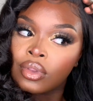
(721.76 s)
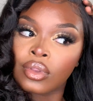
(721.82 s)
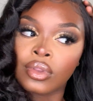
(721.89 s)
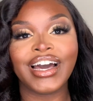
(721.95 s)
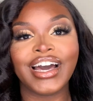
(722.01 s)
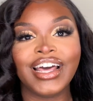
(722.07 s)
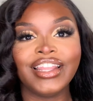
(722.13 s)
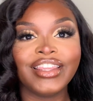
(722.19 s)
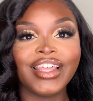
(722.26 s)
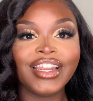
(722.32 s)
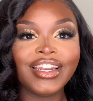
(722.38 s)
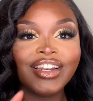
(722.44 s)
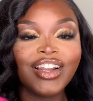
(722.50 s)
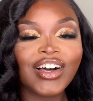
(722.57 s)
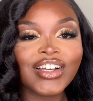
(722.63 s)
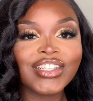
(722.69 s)
And then
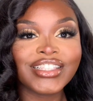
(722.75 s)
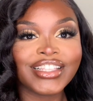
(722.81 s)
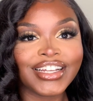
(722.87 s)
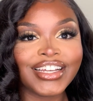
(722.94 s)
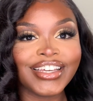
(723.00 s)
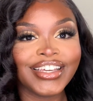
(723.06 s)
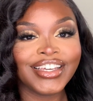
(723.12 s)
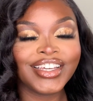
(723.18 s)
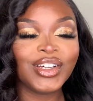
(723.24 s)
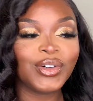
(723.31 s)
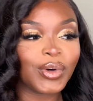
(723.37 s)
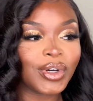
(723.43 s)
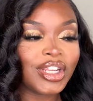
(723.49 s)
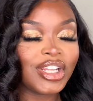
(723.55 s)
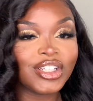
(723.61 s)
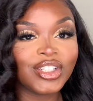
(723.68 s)
lastly, I'm
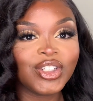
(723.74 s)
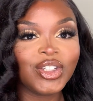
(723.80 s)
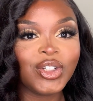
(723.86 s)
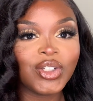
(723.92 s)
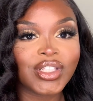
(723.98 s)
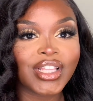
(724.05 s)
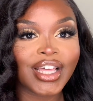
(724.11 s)
going to use the